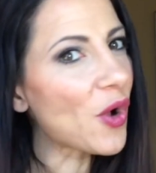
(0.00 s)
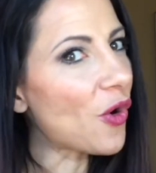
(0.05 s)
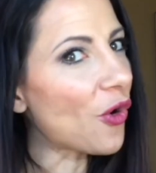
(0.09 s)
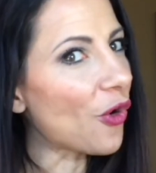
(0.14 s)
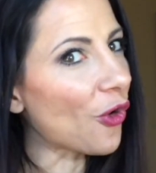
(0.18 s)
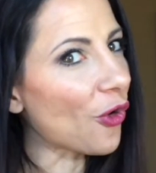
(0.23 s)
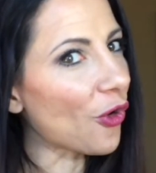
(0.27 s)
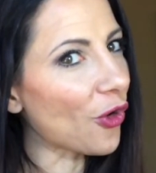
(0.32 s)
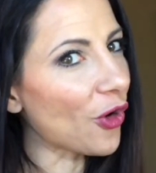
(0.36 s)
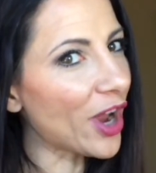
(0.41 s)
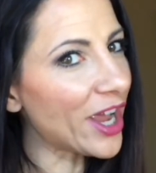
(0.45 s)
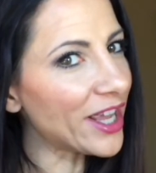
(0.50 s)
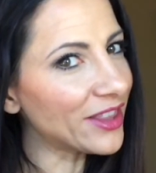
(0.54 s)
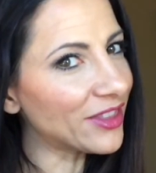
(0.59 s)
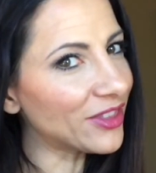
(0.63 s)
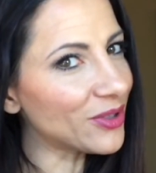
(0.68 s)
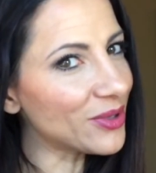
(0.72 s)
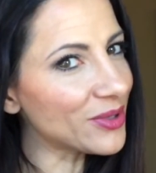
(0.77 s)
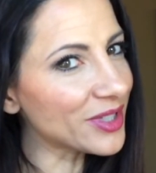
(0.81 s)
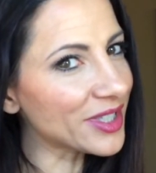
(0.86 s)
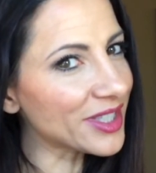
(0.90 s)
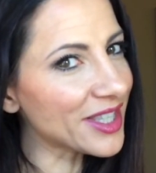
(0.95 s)
Write
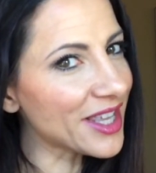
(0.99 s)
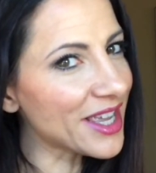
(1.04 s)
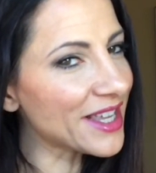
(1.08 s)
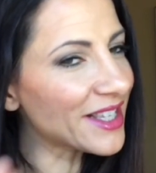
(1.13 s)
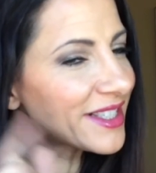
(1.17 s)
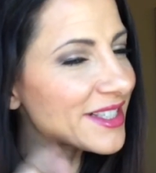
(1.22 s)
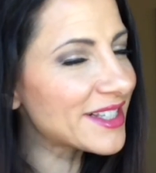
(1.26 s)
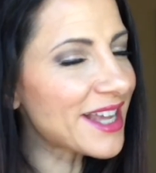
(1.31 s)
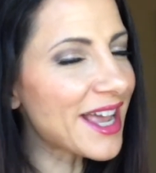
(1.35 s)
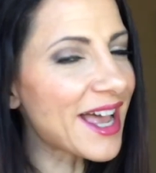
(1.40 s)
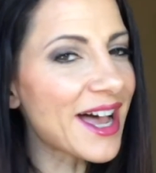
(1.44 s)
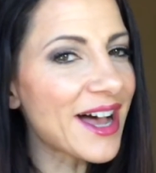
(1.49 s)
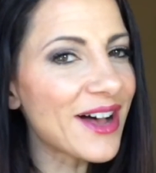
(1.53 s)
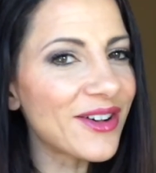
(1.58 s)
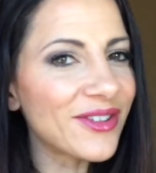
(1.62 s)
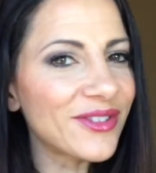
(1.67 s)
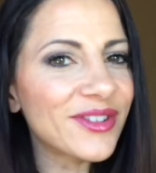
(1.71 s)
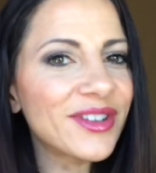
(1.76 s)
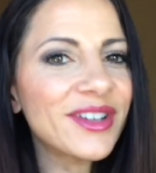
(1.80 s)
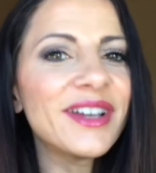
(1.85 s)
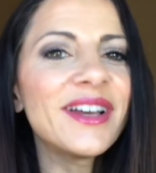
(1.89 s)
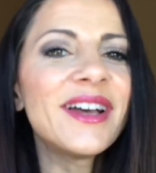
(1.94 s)
those things
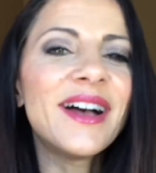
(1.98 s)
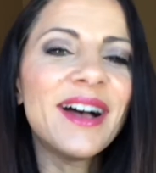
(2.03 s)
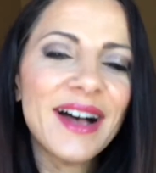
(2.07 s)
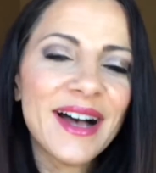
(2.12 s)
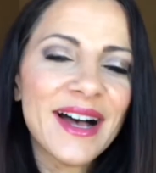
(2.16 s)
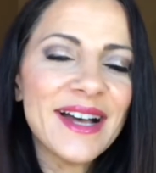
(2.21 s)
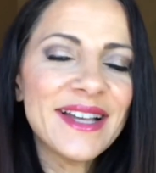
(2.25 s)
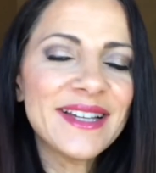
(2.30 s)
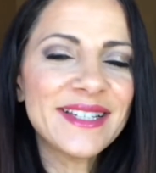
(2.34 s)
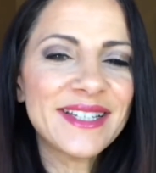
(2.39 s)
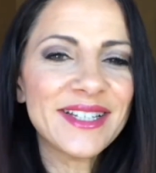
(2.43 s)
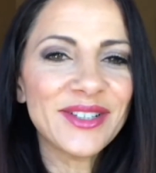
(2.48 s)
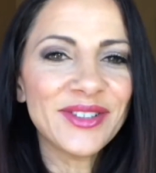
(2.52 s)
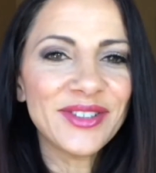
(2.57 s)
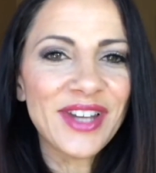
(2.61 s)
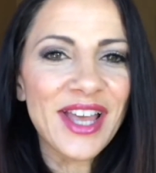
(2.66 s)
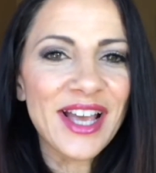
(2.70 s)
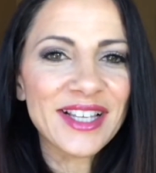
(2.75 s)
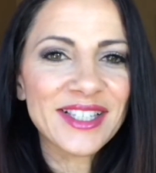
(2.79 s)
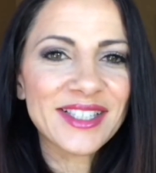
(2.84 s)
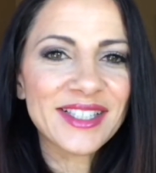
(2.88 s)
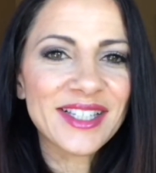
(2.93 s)
down. Until
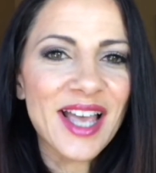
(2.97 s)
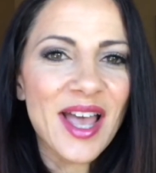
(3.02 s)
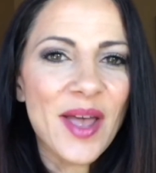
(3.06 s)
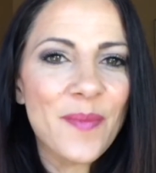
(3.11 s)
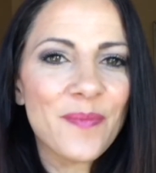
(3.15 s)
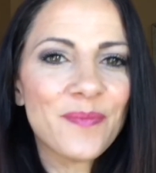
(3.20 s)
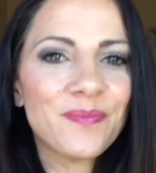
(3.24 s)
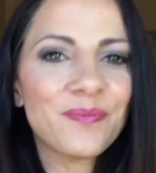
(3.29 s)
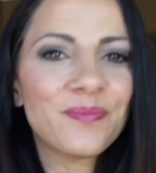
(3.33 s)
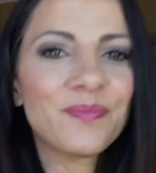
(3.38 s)
next time.